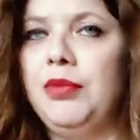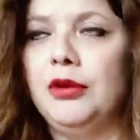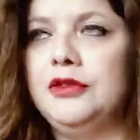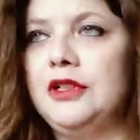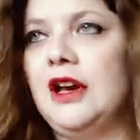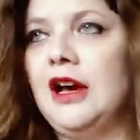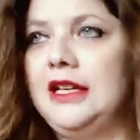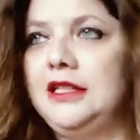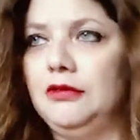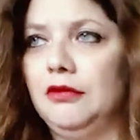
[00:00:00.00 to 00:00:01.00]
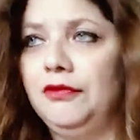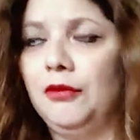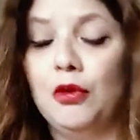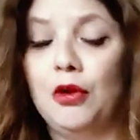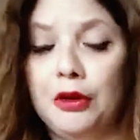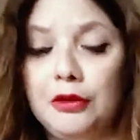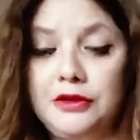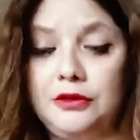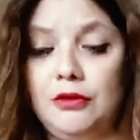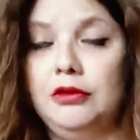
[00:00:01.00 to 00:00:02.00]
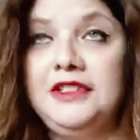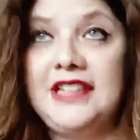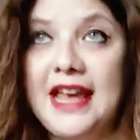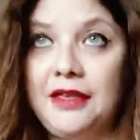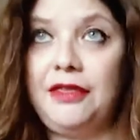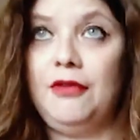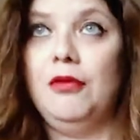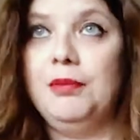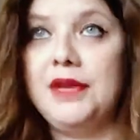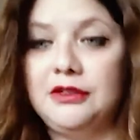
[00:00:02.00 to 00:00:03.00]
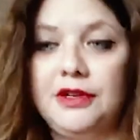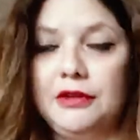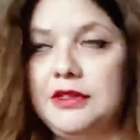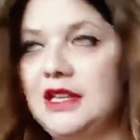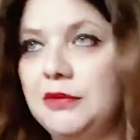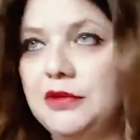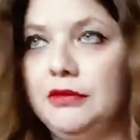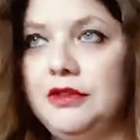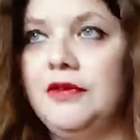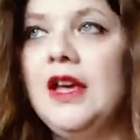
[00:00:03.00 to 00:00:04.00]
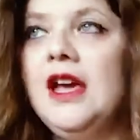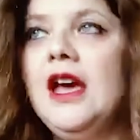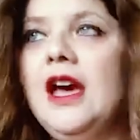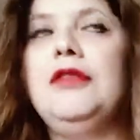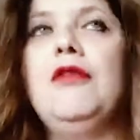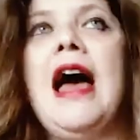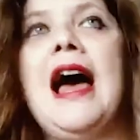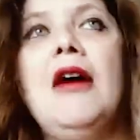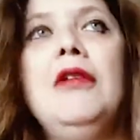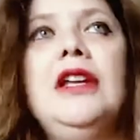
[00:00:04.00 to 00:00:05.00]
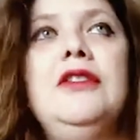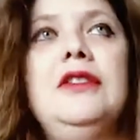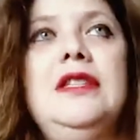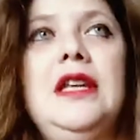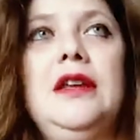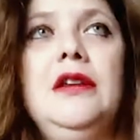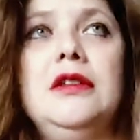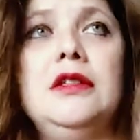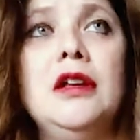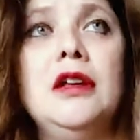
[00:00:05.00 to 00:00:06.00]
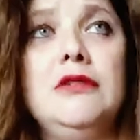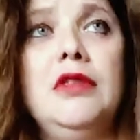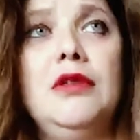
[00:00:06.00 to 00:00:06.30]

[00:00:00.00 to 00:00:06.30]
poltergeist or ghosts or death or misery or some sort of. And I thought, how interesting, starting all